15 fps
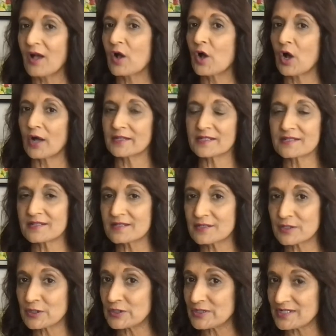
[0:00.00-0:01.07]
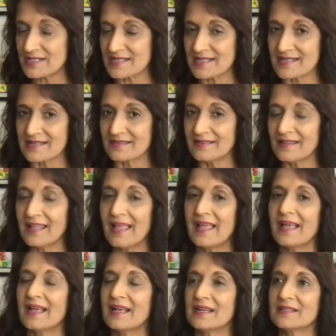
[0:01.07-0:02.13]
got it at a good deal,
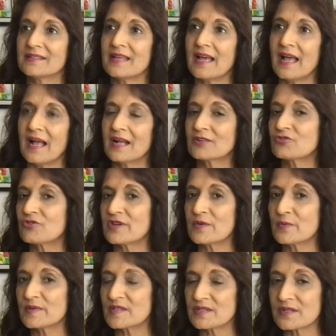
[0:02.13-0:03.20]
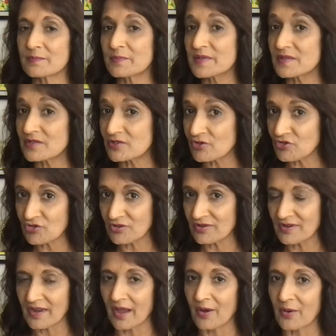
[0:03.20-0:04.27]
and actually was in a
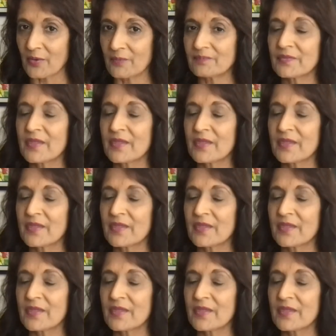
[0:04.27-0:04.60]
position now